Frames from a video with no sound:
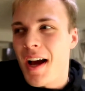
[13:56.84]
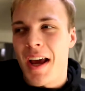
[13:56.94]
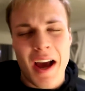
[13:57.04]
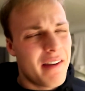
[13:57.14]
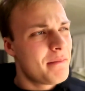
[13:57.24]
I
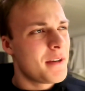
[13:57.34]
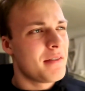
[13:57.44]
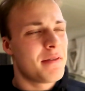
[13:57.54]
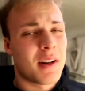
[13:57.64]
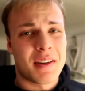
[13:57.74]
have
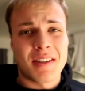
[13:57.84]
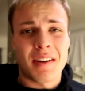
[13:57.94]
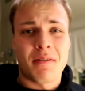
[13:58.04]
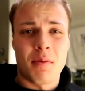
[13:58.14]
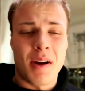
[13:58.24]
been feeling
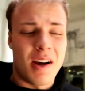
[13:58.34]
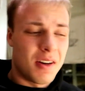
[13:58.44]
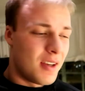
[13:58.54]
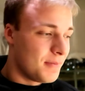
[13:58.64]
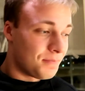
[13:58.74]
sick for
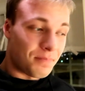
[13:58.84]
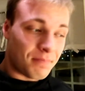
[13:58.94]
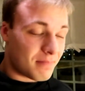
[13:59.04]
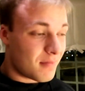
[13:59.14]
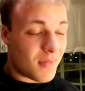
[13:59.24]
about
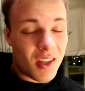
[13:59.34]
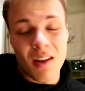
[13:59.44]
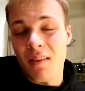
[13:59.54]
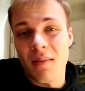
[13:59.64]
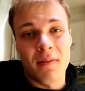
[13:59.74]

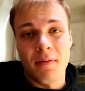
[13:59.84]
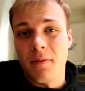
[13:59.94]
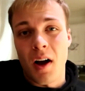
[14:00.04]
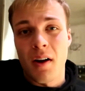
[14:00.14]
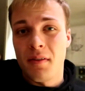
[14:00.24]

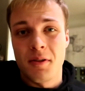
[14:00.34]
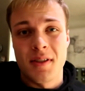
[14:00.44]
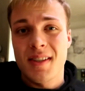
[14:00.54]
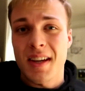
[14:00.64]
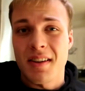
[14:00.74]
5 to
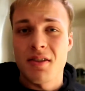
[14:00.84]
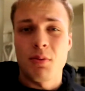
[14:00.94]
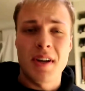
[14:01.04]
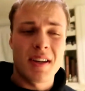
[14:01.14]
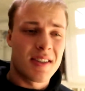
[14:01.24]
6
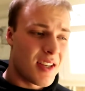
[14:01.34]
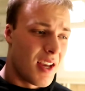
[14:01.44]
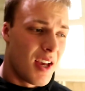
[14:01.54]
weeks,